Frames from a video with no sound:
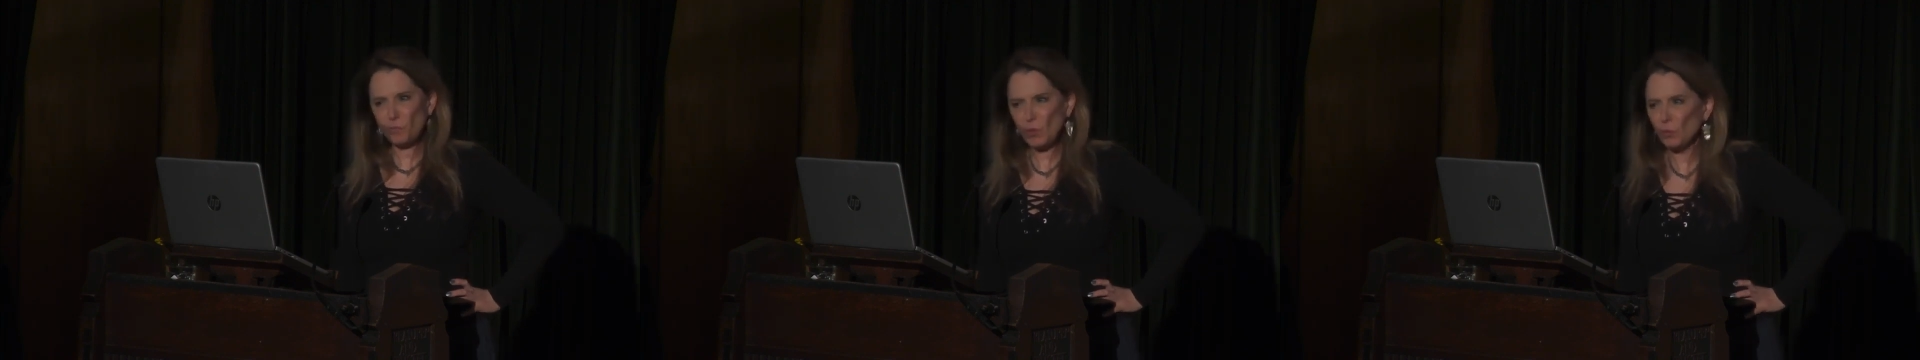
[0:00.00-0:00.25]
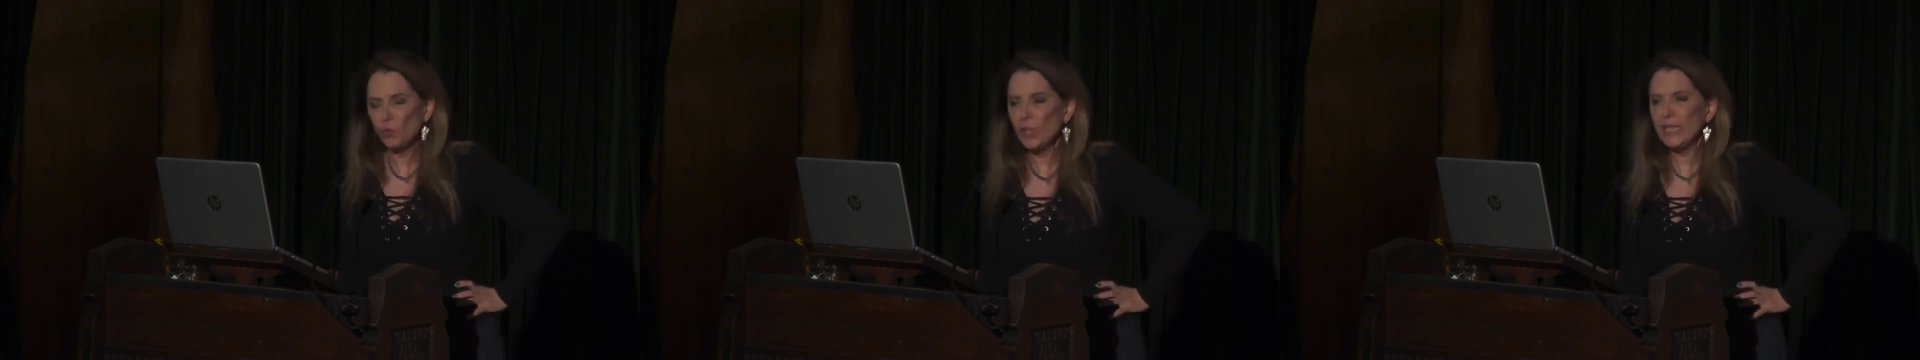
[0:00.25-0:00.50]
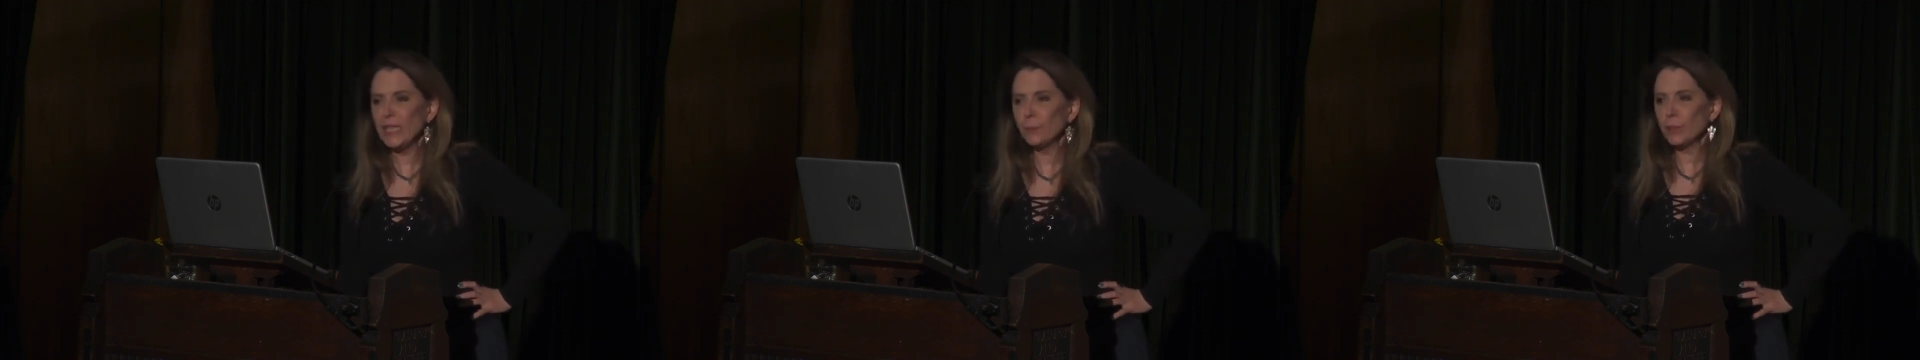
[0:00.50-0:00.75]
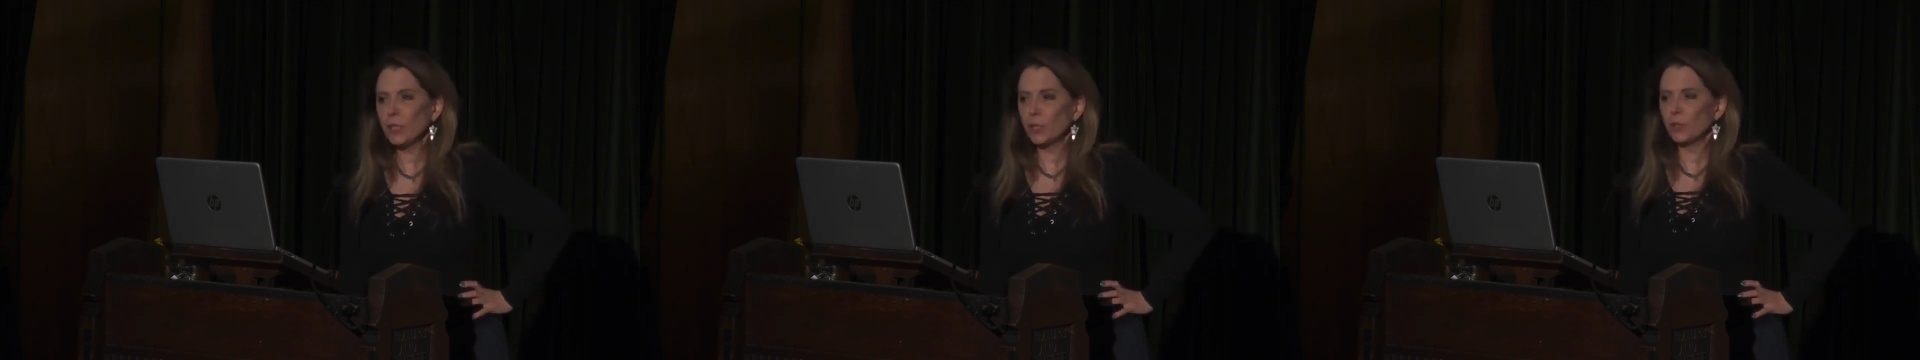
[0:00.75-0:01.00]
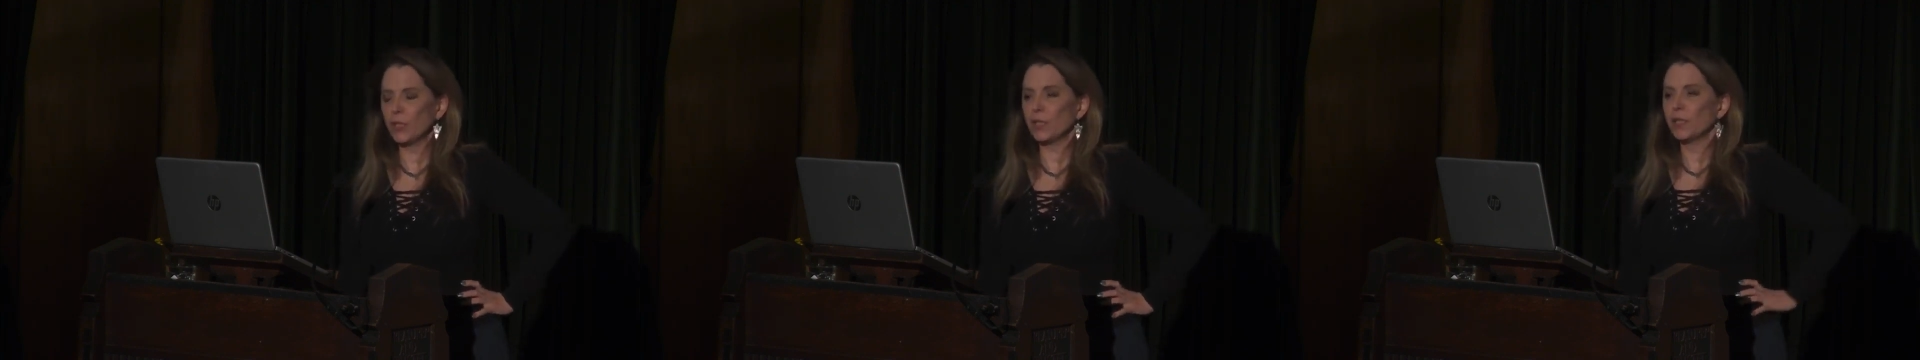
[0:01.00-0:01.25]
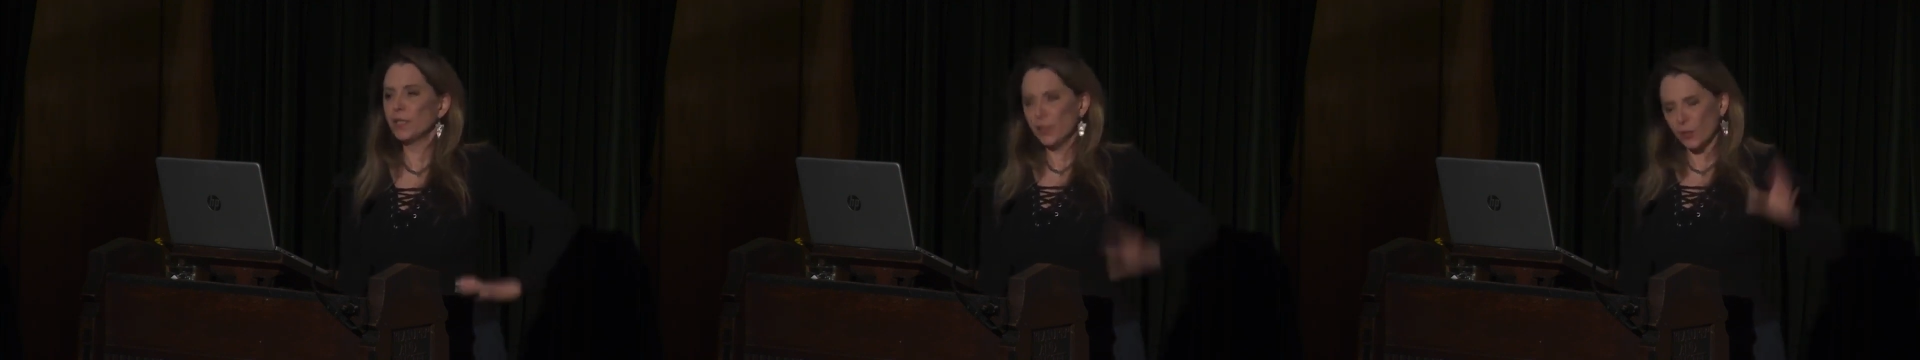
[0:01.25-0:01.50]
Really
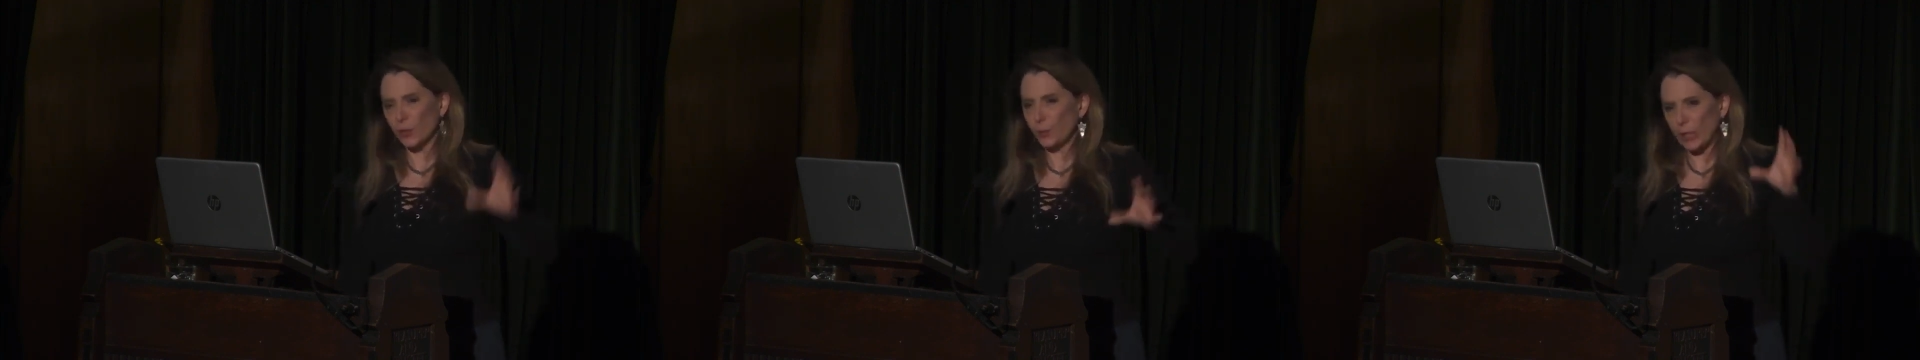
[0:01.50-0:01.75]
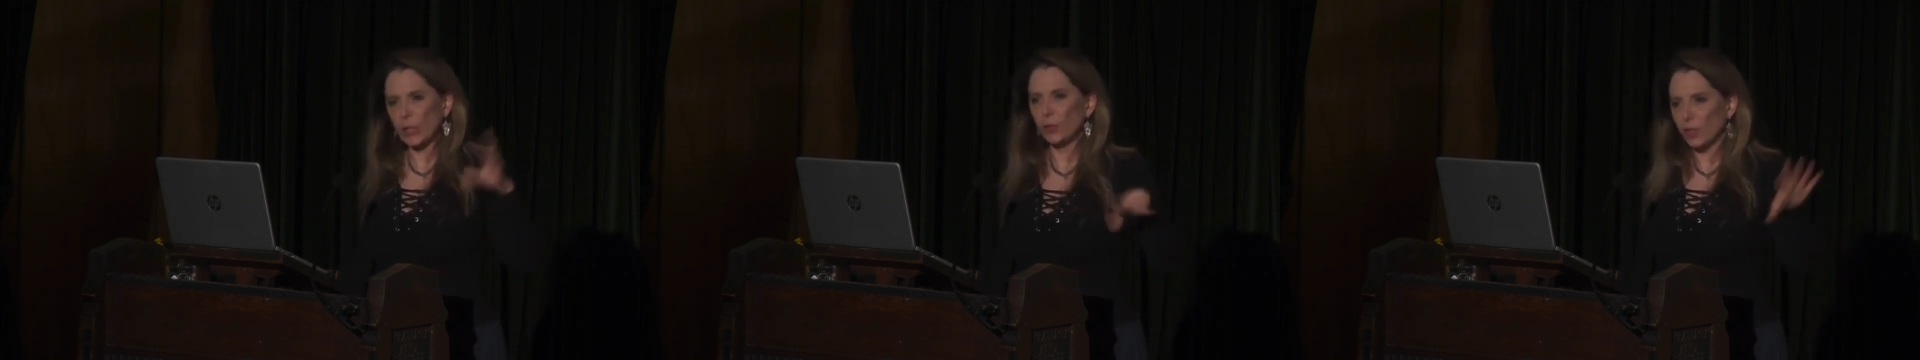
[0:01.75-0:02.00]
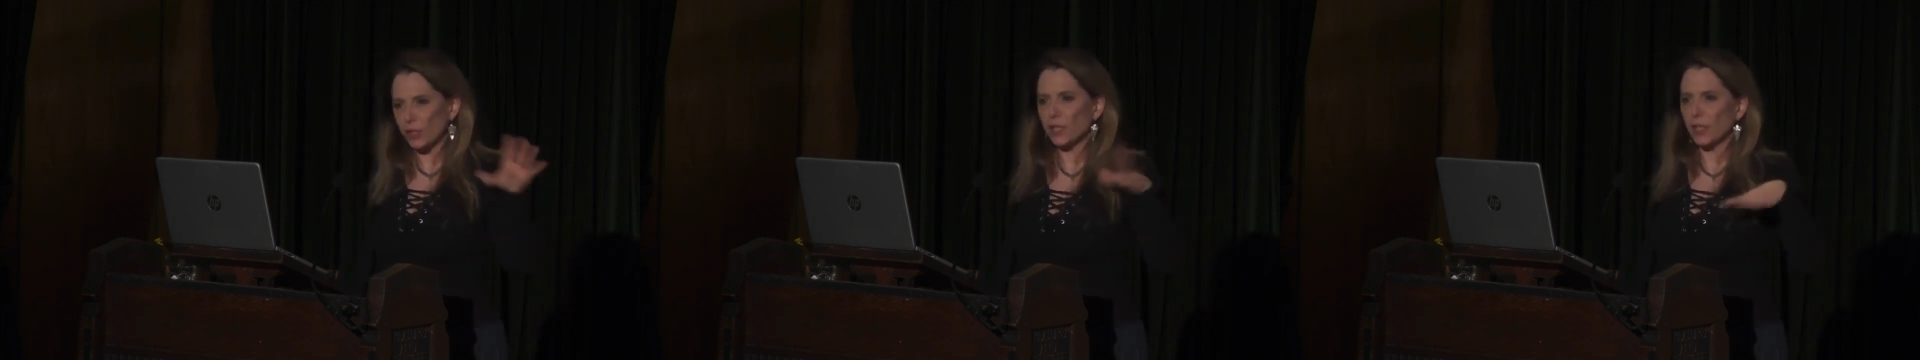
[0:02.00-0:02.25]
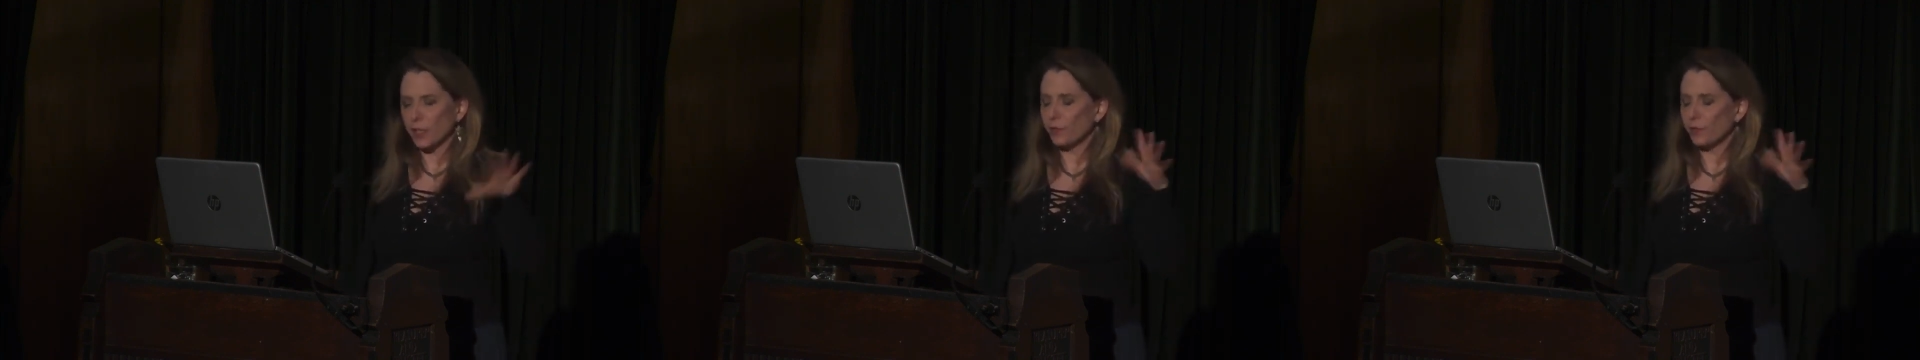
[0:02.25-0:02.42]
peculiar kind